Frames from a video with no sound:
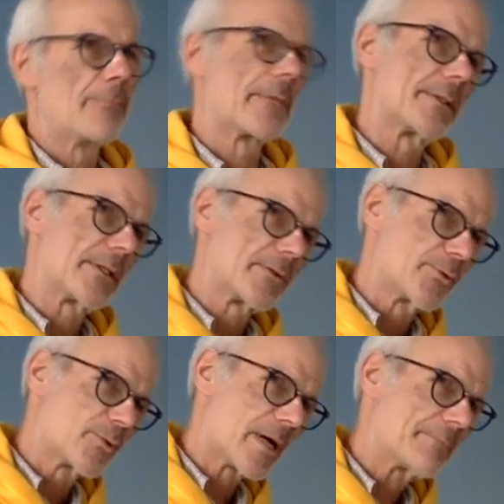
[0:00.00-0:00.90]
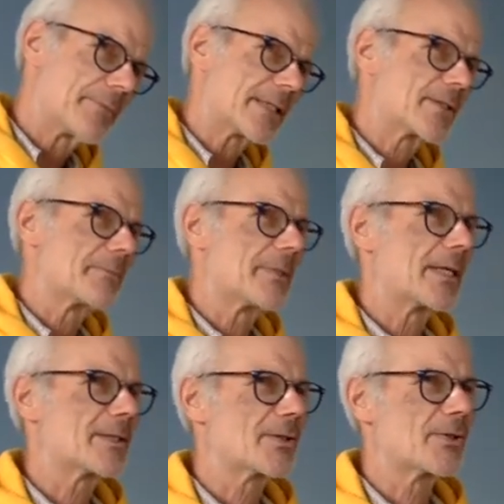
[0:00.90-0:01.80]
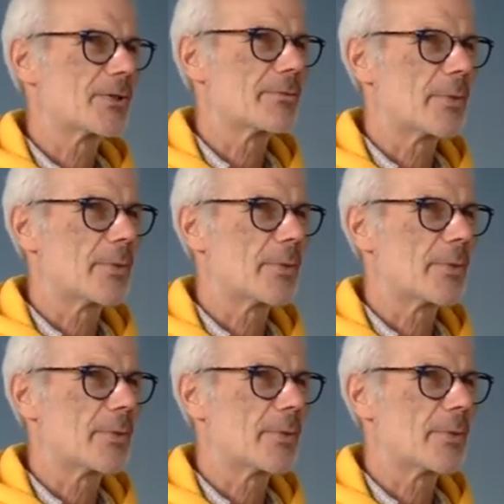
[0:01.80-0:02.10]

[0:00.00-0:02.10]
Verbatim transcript: And then we come back to Marx, to the,